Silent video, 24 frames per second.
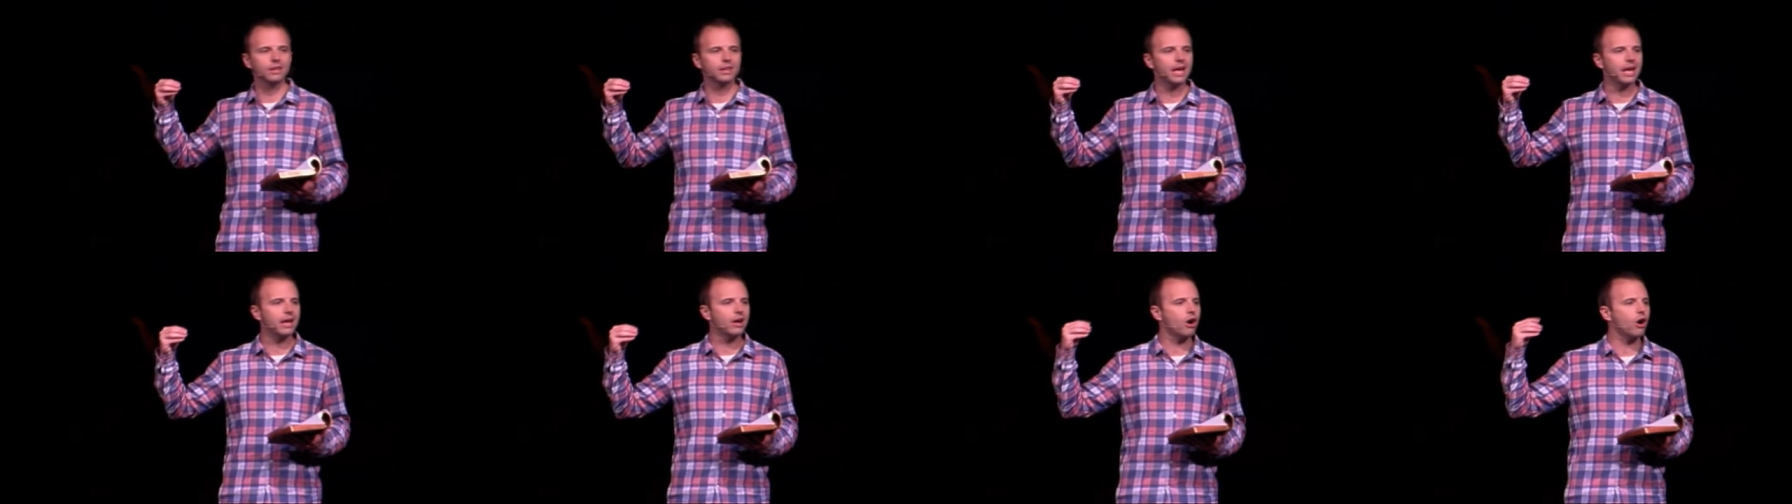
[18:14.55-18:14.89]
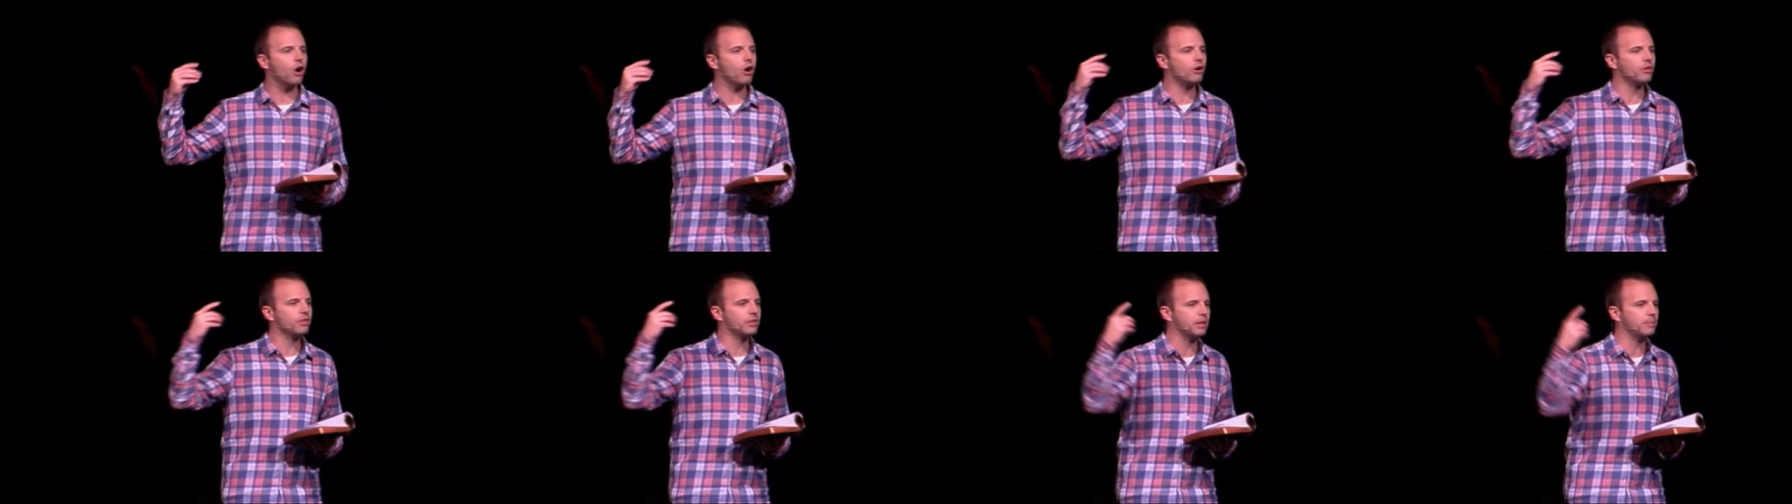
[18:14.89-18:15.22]
they
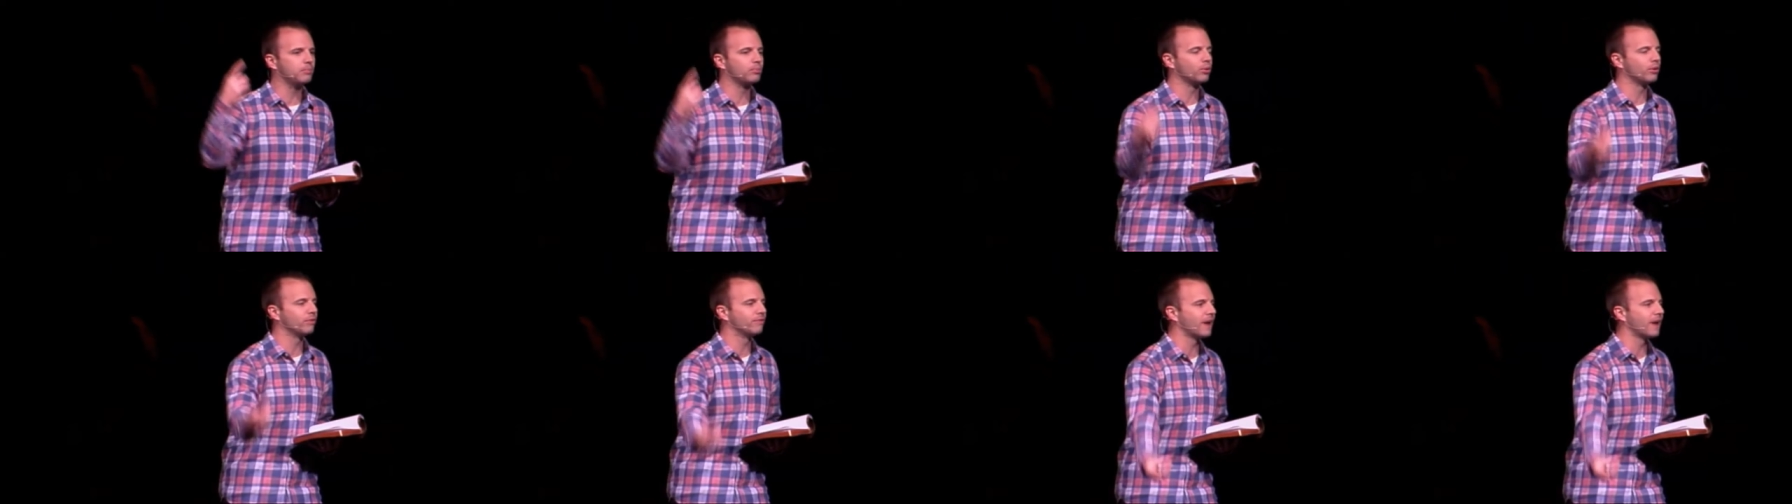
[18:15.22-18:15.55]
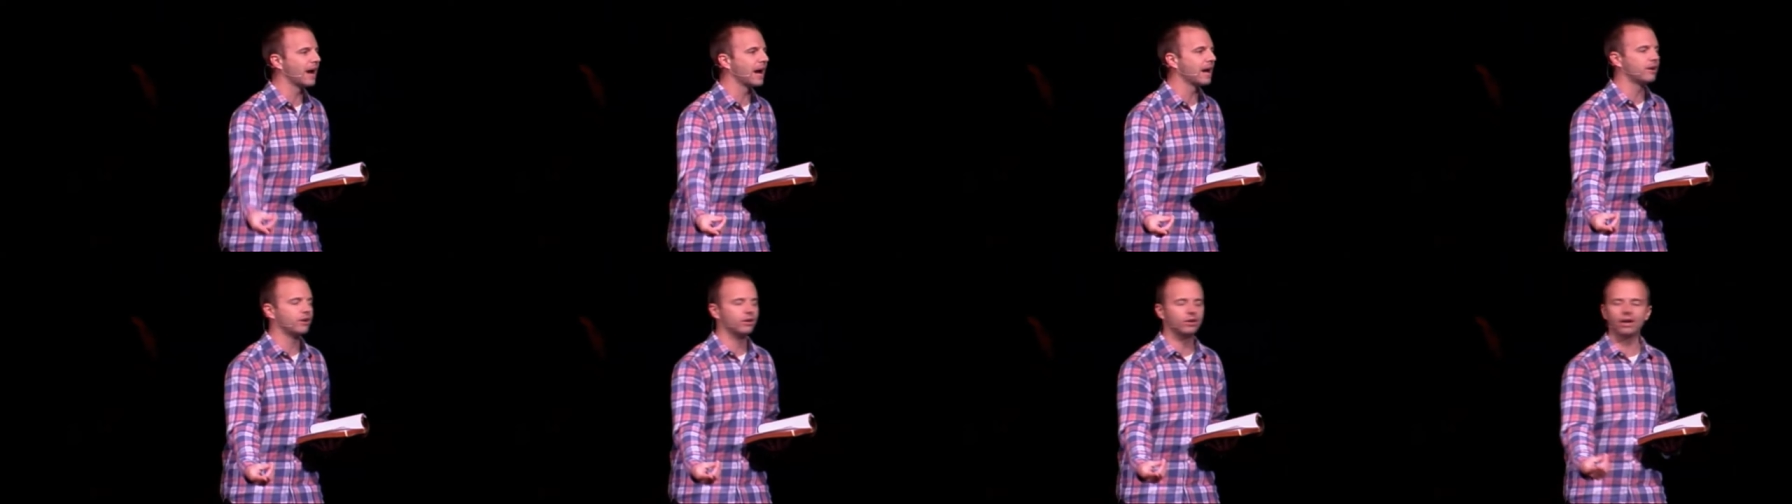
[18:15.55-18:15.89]
are the
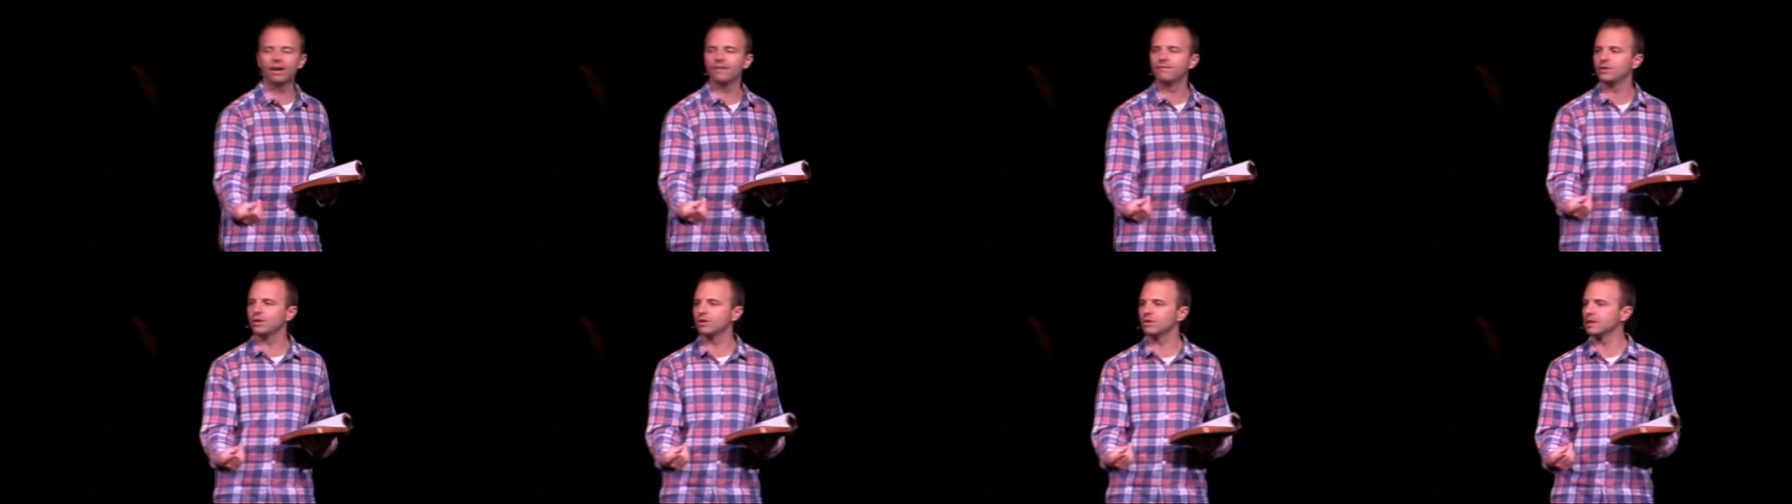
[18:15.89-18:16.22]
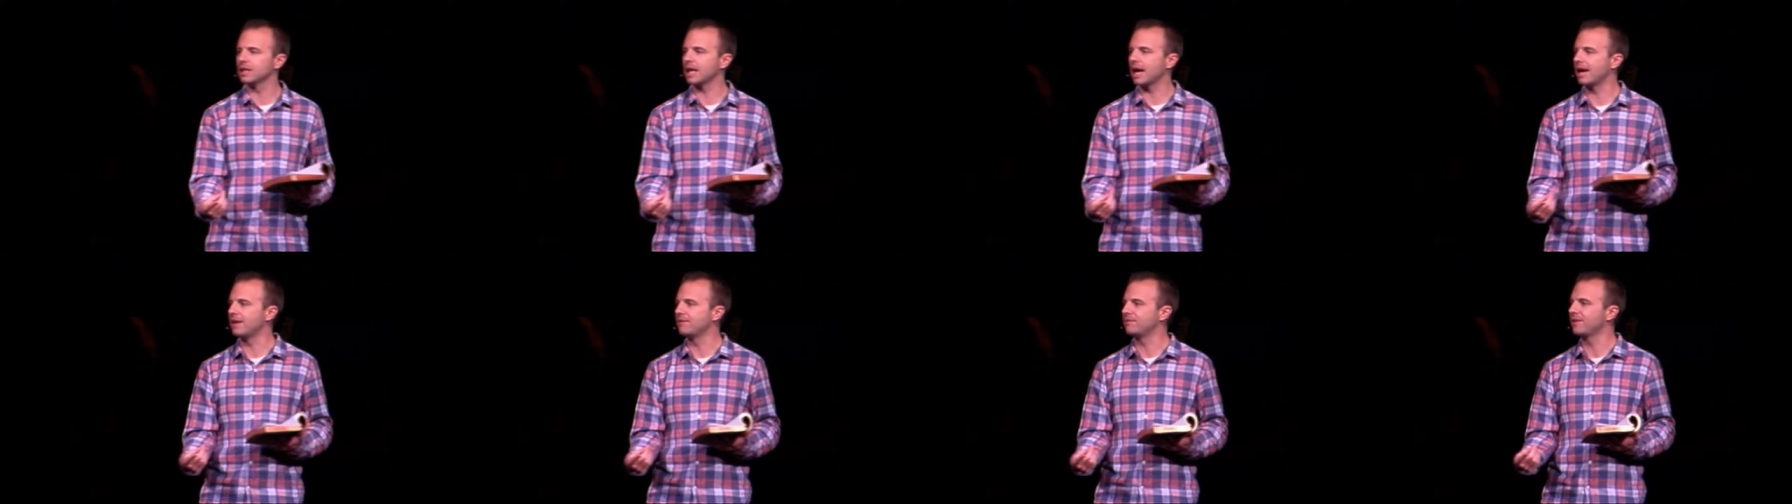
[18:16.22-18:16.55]
provider of your
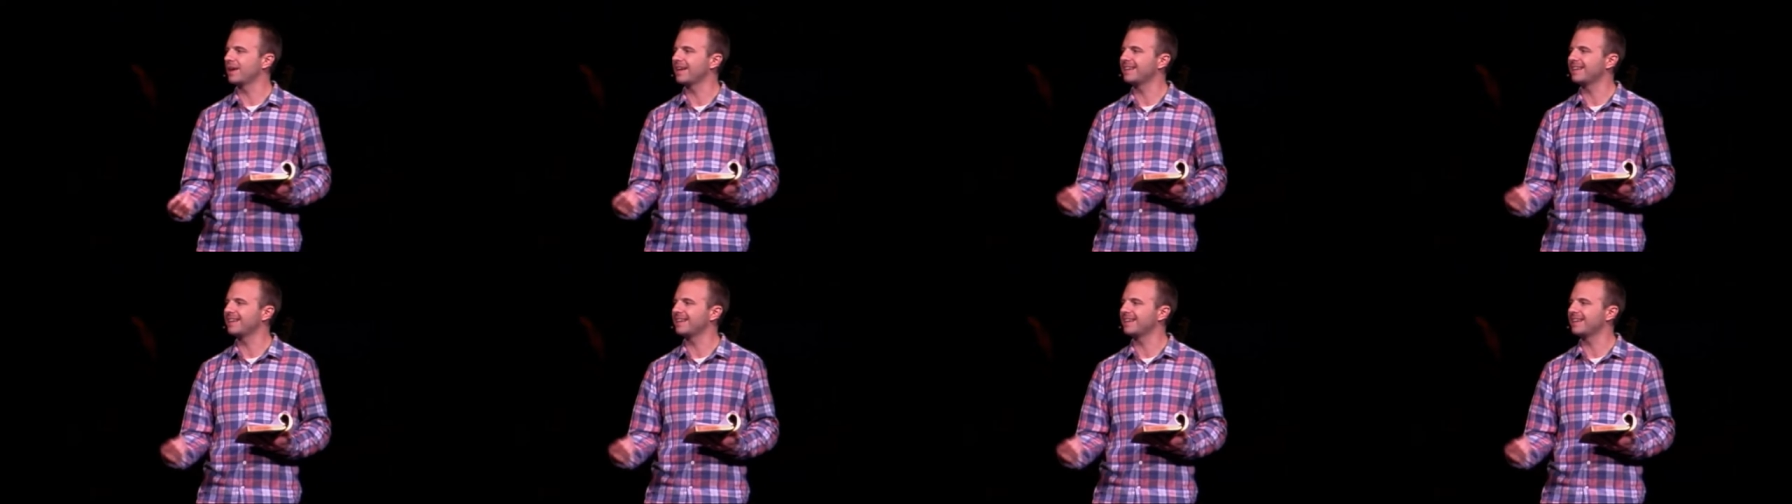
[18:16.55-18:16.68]
life,